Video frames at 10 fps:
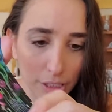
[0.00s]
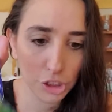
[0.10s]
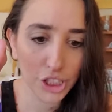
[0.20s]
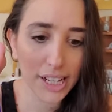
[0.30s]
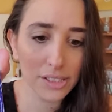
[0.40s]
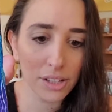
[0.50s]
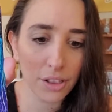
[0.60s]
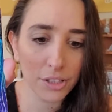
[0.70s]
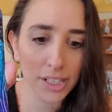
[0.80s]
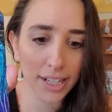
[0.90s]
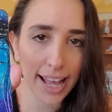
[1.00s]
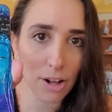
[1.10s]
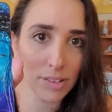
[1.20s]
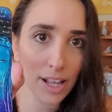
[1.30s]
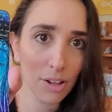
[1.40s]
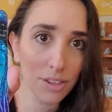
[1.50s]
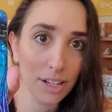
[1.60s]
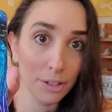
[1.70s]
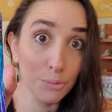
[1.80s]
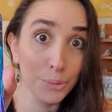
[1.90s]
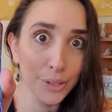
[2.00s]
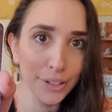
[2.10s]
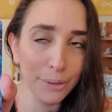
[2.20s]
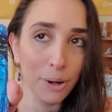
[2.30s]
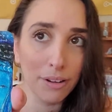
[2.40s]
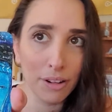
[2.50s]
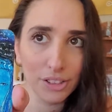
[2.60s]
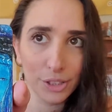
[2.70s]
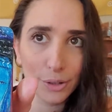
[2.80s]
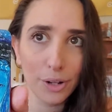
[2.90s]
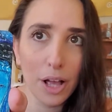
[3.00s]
She has another deck out now that I really want also,